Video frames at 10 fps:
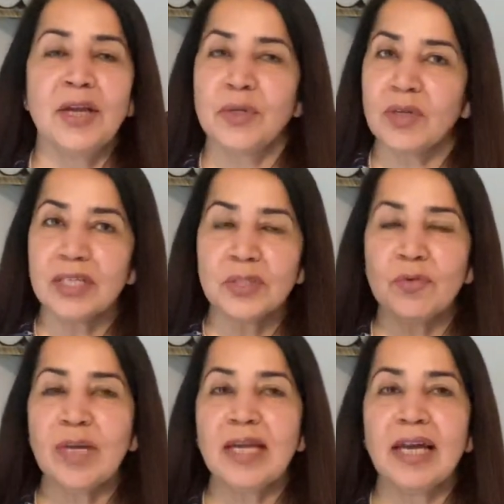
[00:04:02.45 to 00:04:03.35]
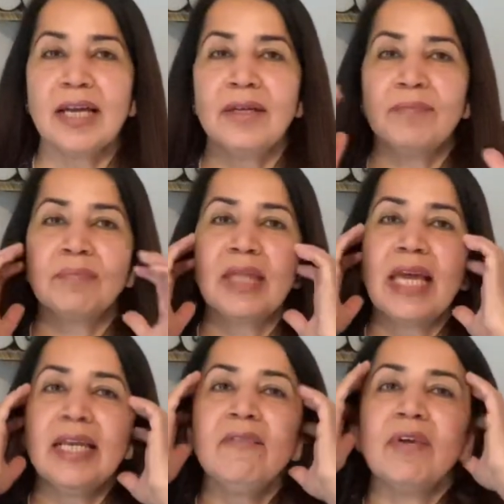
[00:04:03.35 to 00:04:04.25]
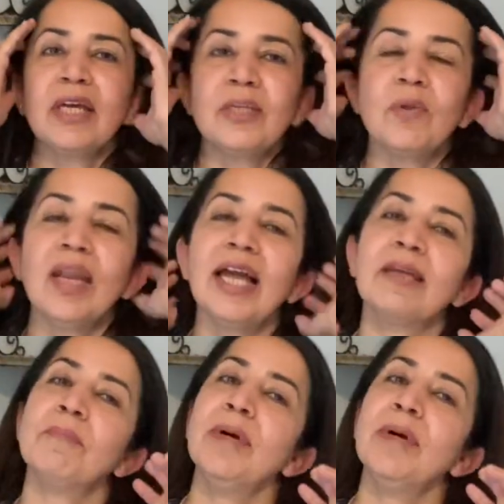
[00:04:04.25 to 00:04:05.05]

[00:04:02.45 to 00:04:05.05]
You can do it anywhere you like,